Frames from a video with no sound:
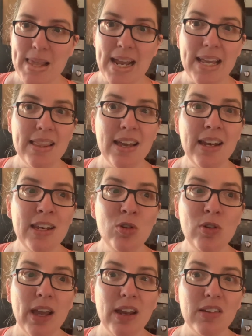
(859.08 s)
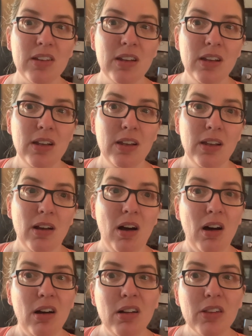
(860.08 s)
And then you get
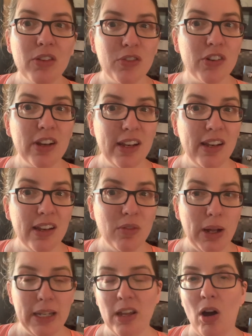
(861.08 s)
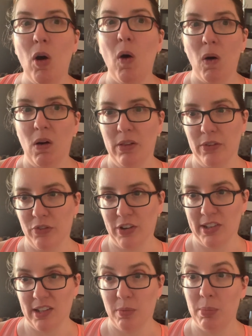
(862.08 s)
all the free, well, not all the free
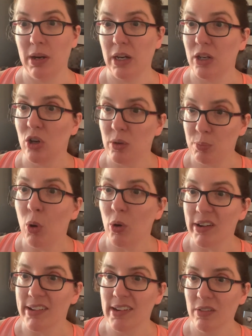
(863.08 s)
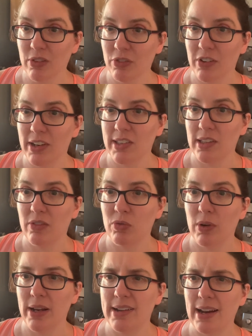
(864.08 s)
stuff, but a good portion of the free stuff,
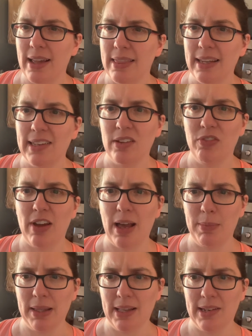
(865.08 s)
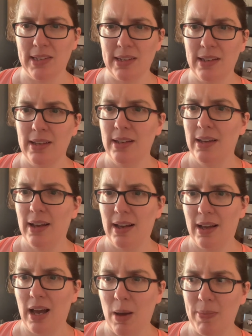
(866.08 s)
which I think is fabulous
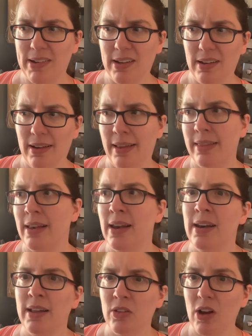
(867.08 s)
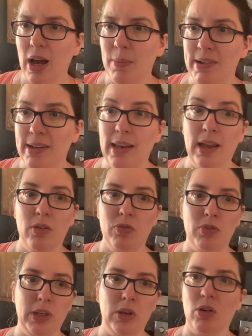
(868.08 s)
option. And then another option if
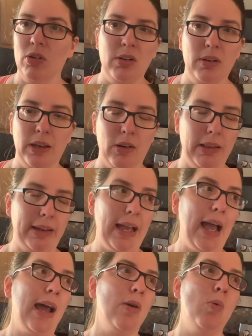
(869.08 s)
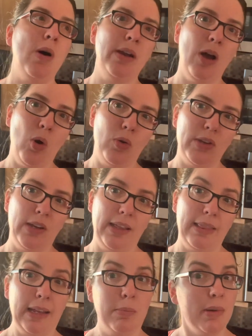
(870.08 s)
you're you're like, I don't want to host
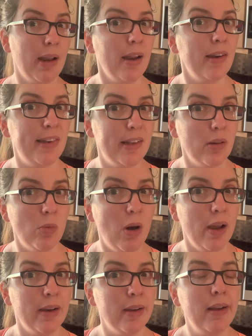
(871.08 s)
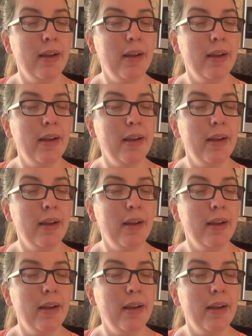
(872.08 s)
anything, but I still want